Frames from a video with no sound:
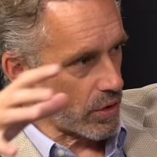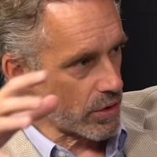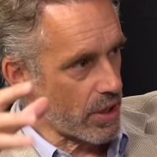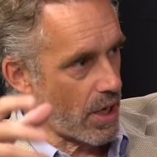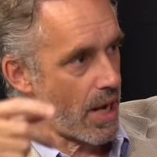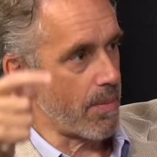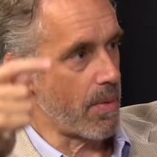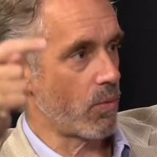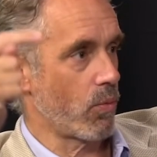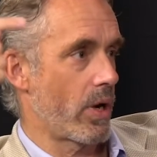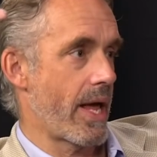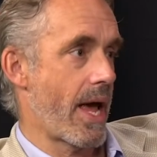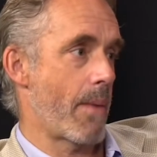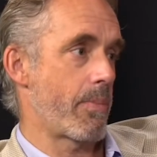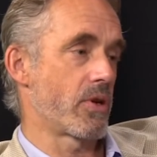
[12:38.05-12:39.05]
long time, and
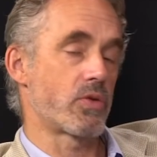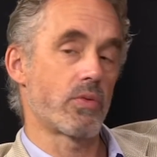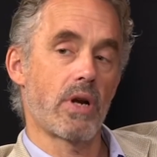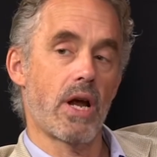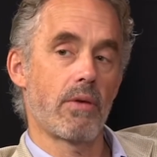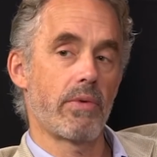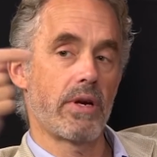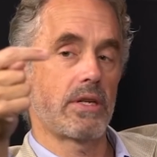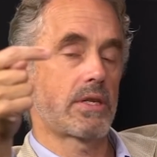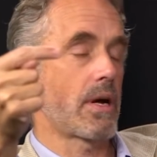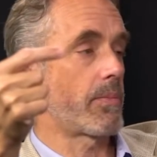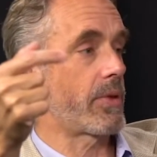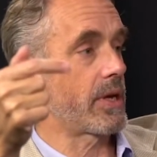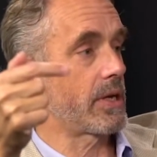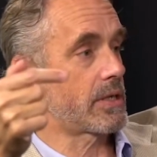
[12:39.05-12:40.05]
what happens when I read
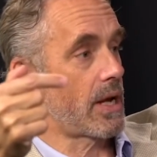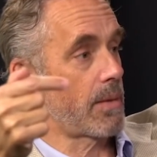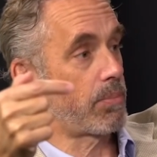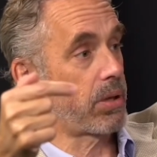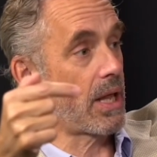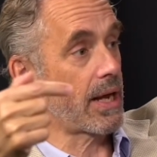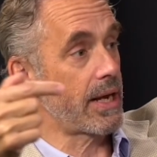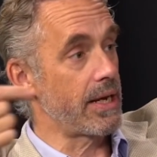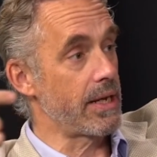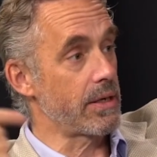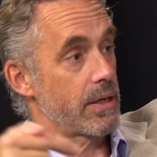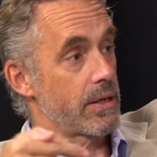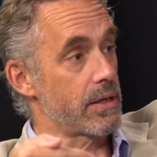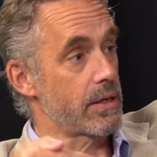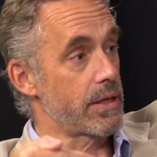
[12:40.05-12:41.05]
something is I plug it
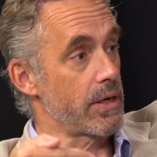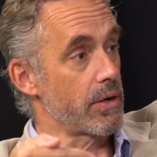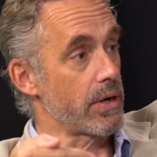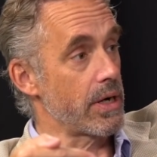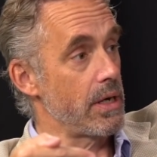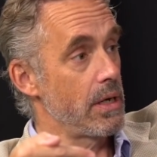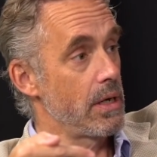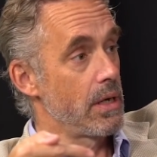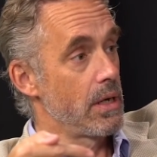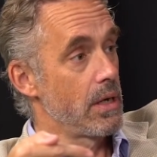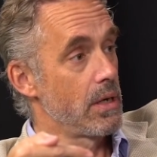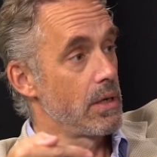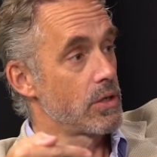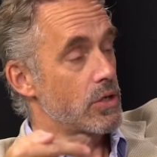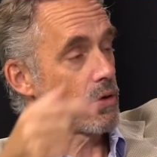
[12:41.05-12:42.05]
into the theory.
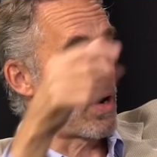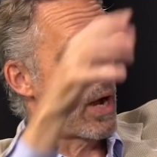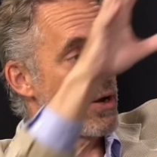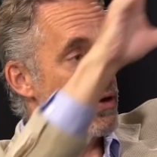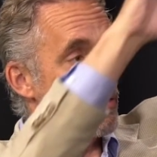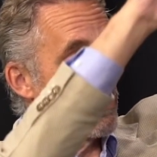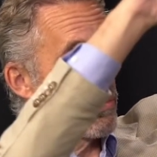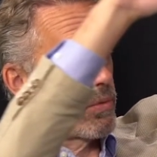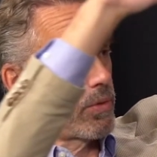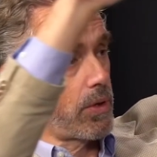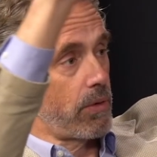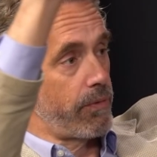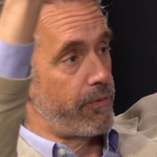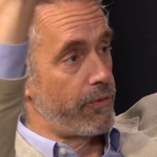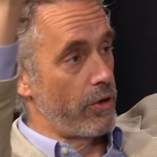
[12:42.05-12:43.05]
So I know
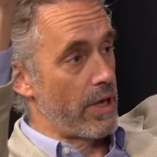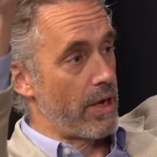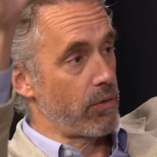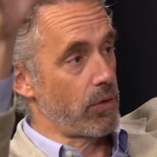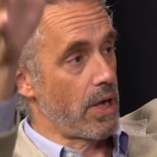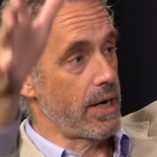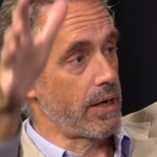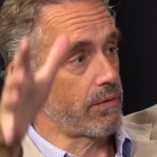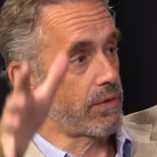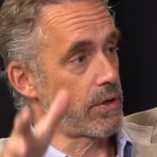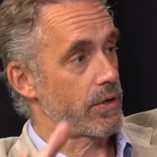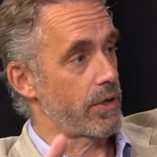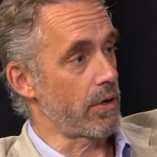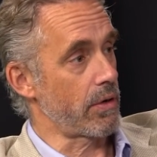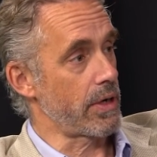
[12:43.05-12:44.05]
the full outline of
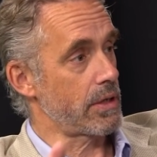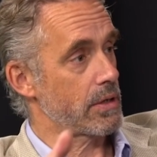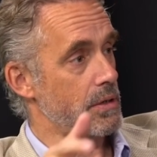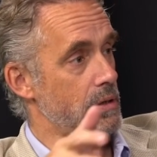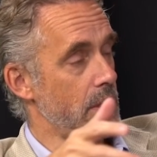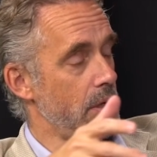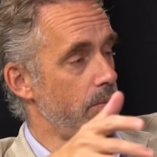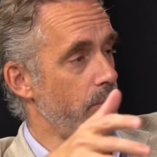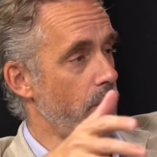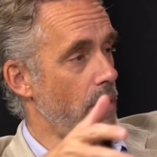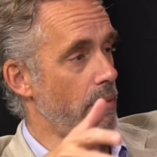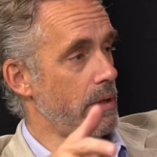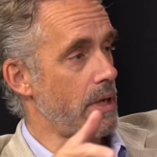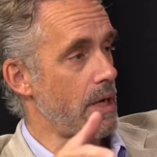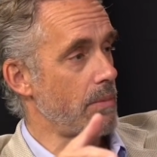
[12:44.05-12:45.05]
the theory. It's it
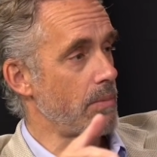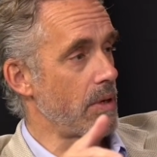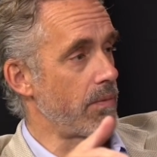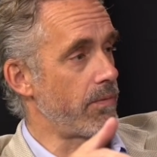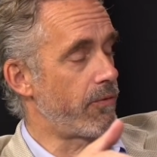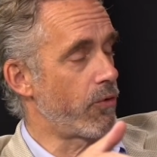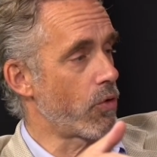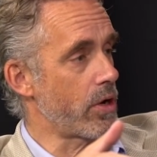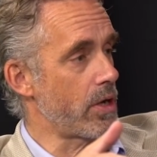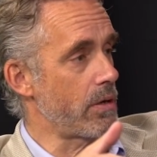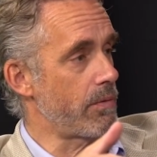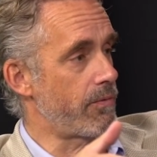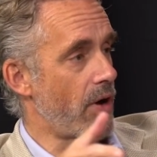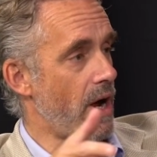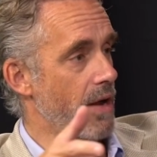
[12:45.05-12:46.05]
probably take me
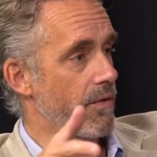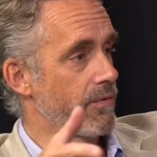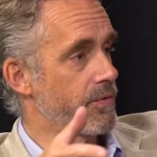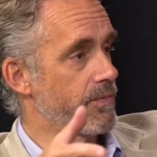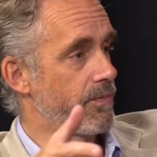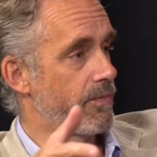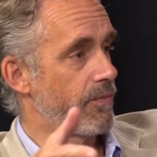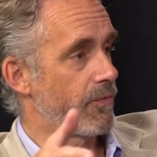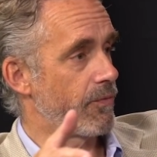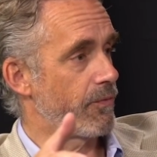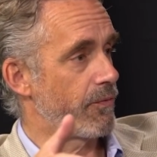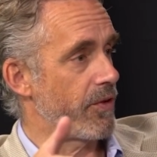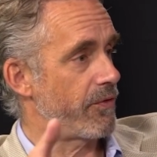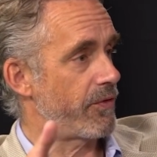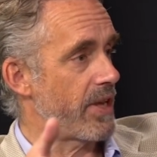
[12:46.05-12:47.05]
45
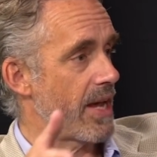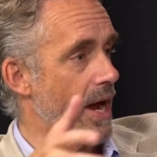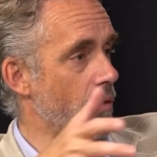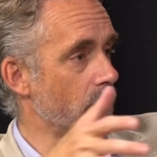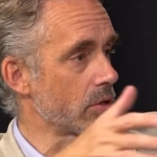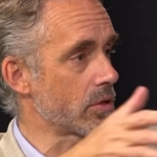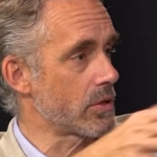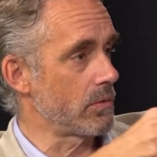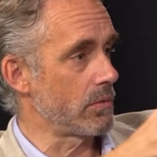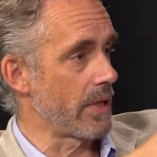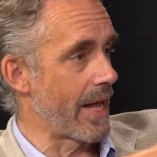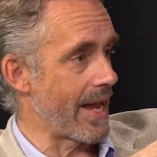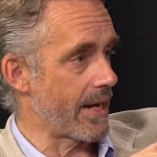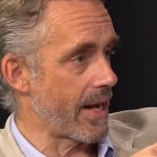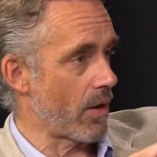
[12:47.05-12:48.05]
50 hours to
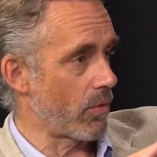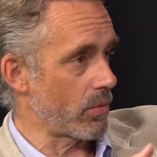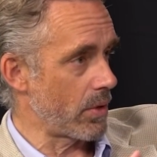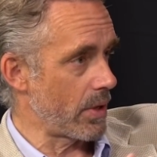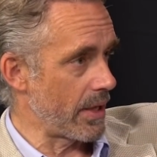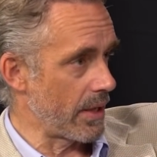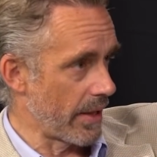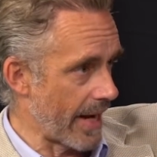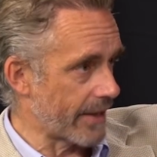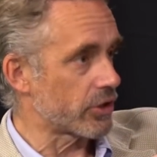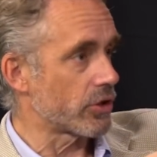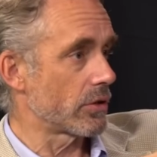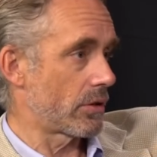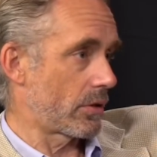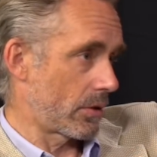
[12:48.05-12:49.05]
lay it out in
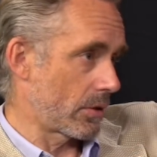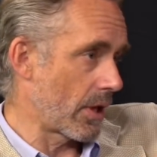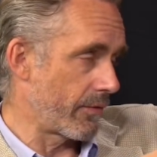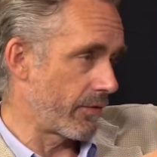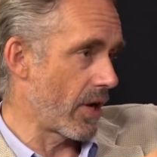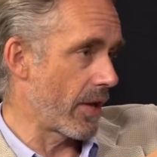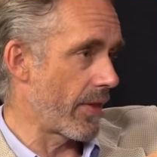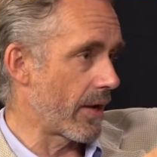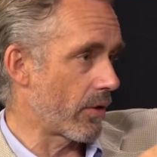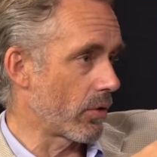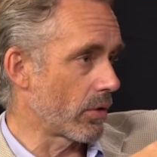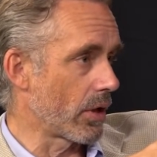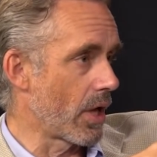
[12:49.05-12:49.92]
lectures. I've done that